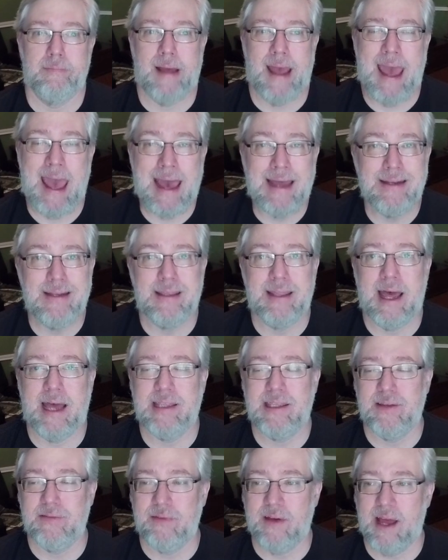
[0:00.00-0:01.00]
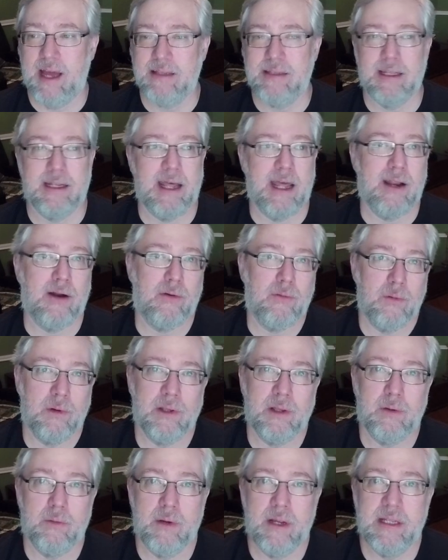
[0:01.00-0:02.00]
Add to that the fact that I don't
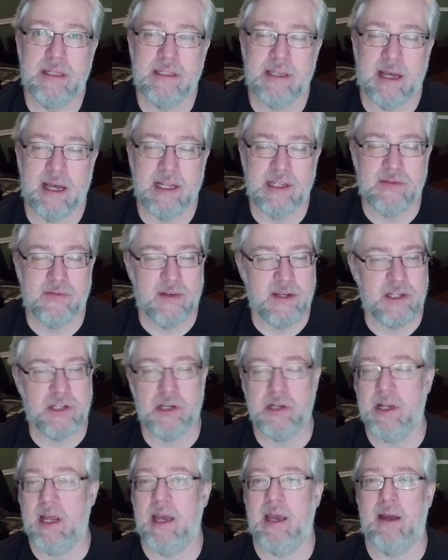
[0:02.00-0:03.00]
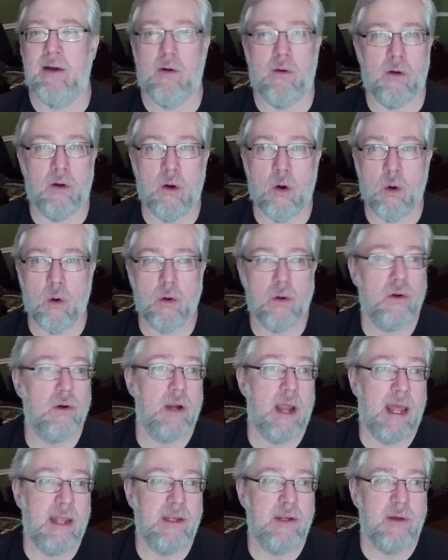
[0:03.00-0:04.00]
really read science fiction or horror,
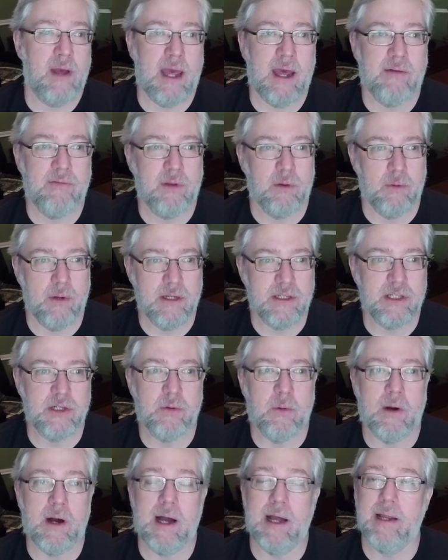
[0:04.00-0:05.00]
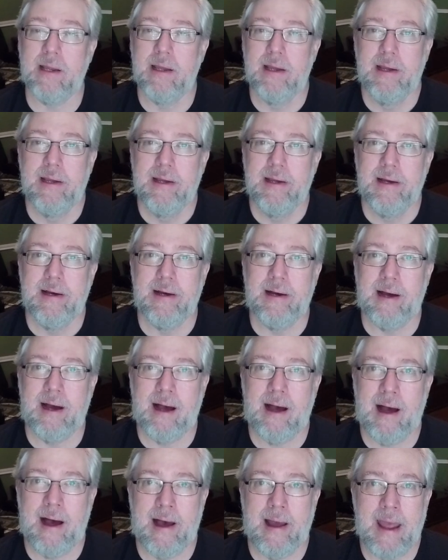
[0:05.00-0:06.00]
and you have the reason why
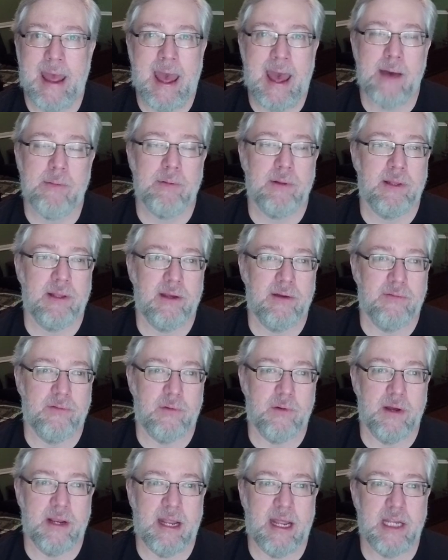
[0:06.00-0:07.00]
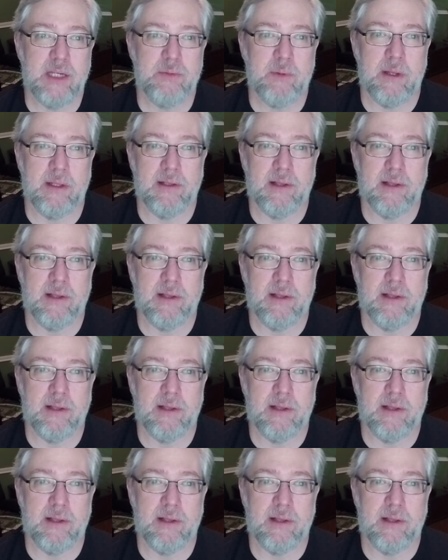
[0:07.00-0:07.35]
I happily avoid H.P.